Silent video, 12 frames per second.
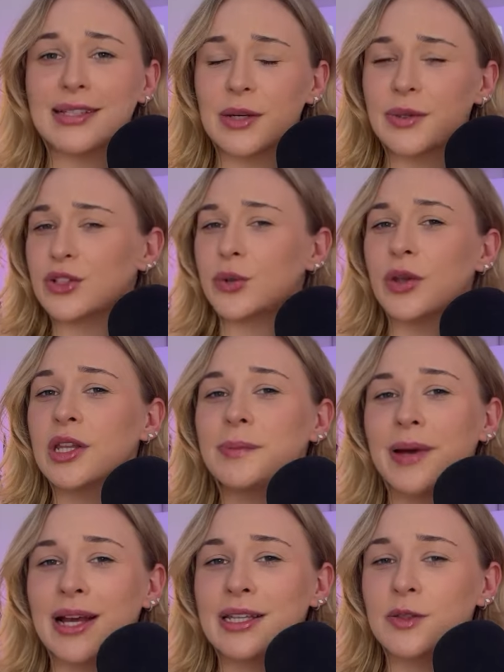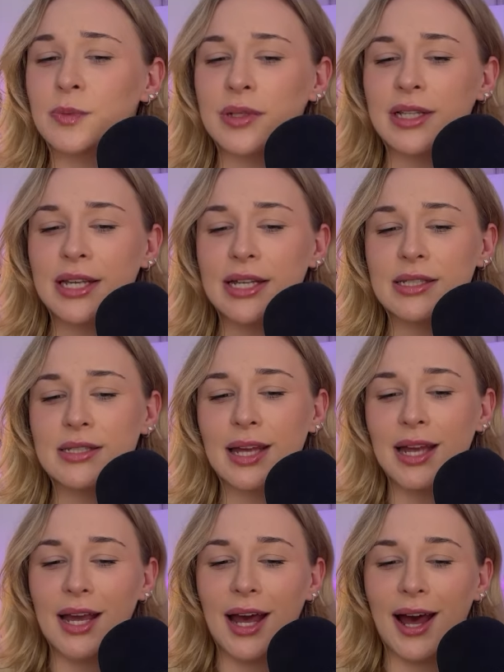I wish you all the best. Please
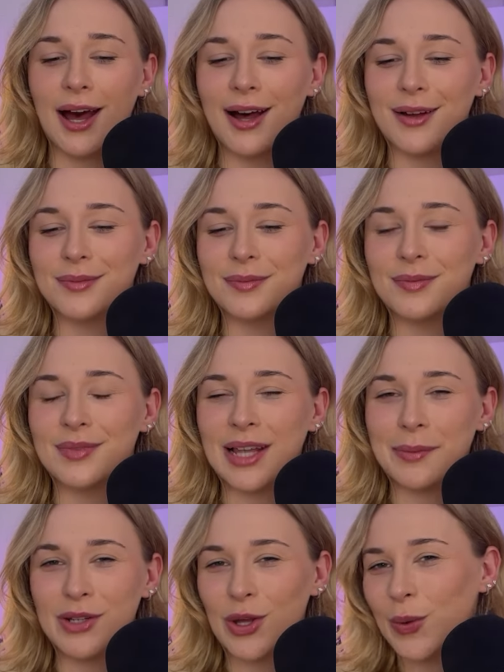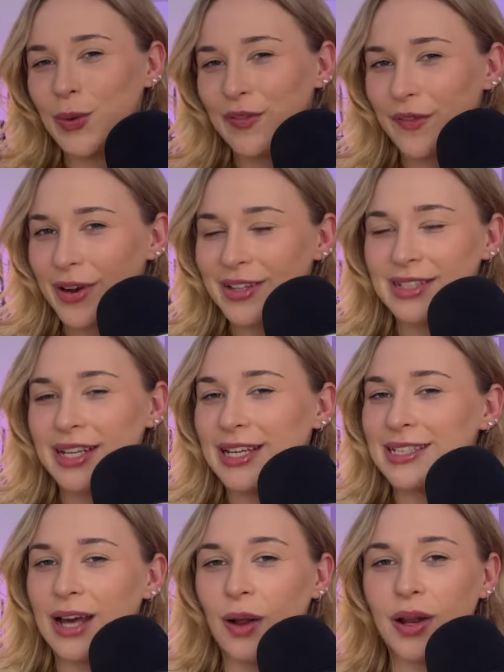let me know if it
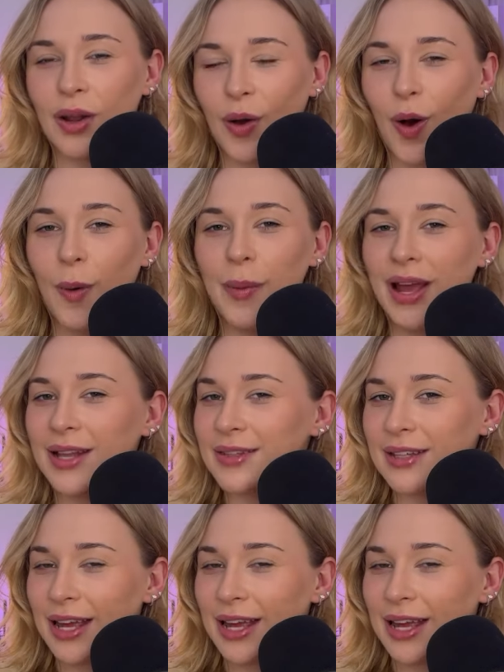resonated down in the comments.